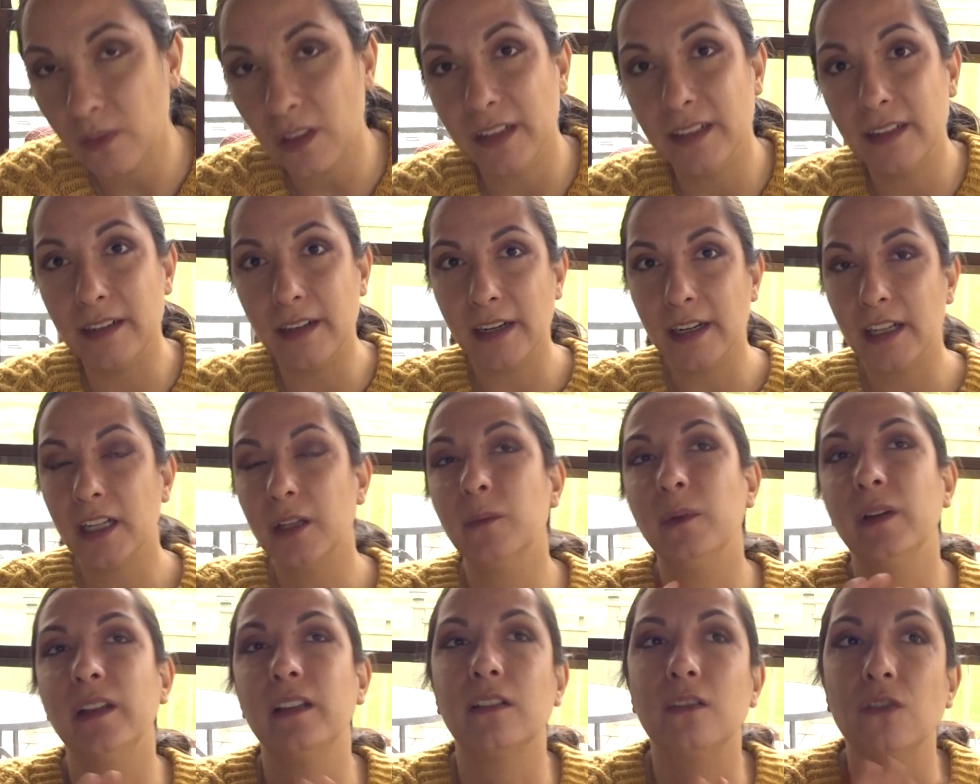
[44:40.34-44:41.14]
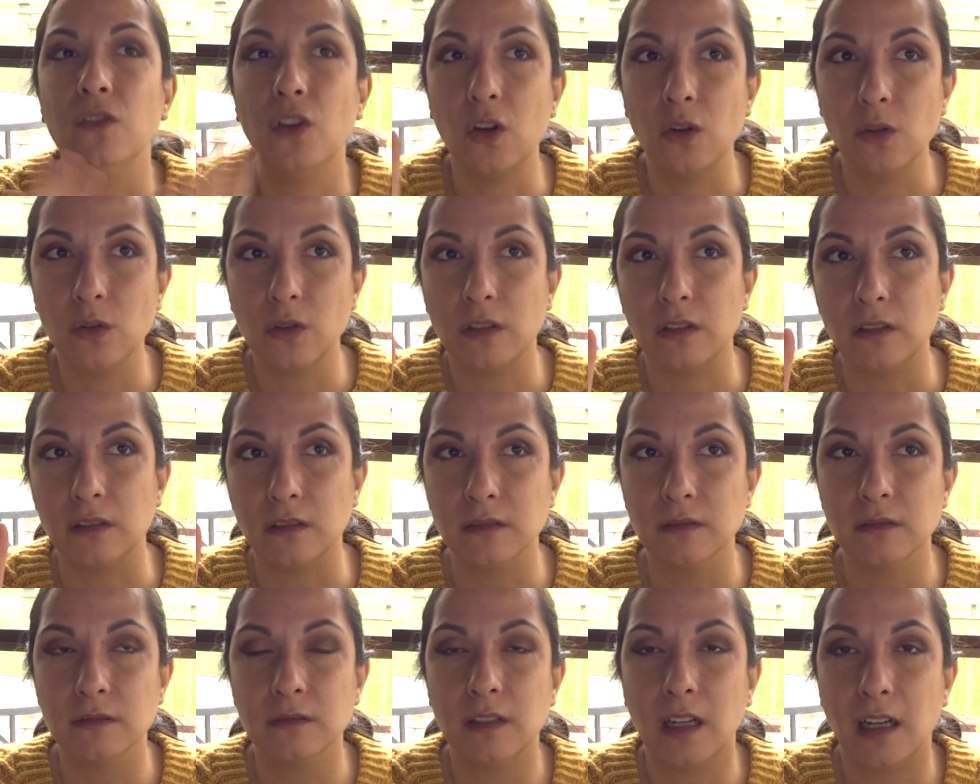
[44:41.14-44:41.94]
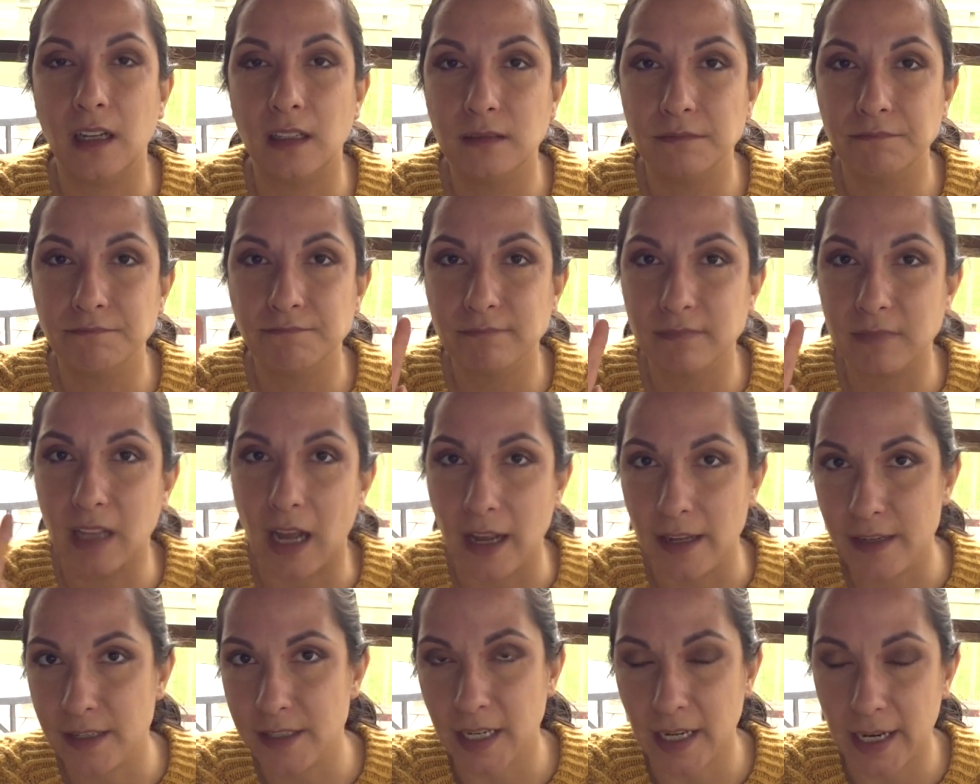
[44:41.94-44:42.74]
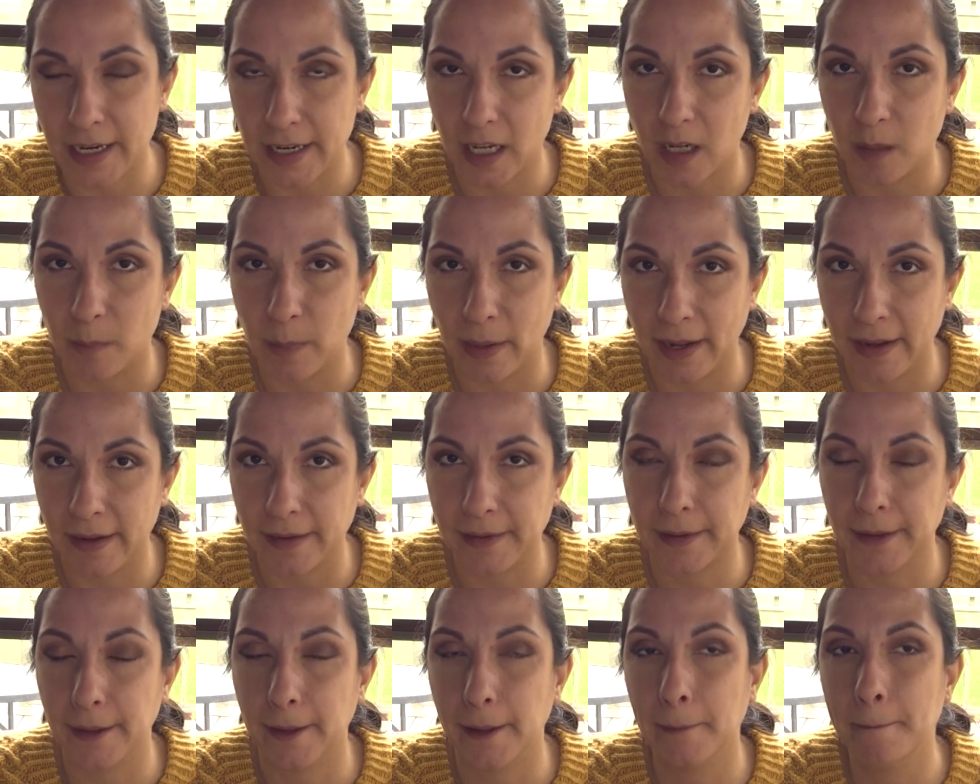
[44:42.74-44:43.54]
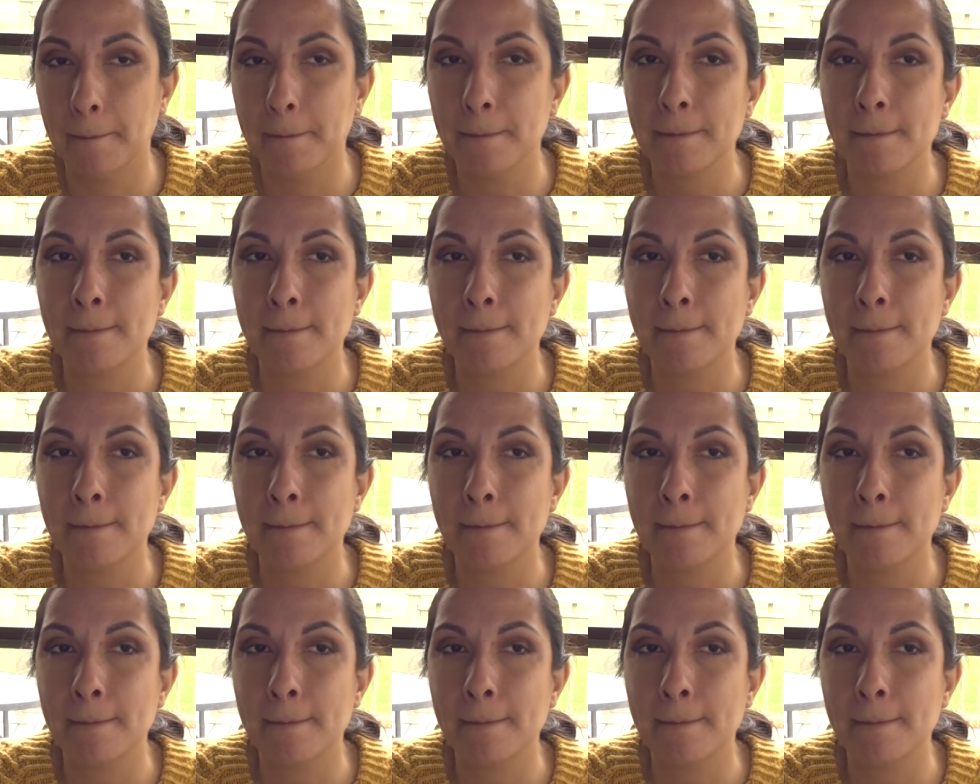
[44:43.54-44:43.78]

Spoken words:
knitting with local undyed alpaca.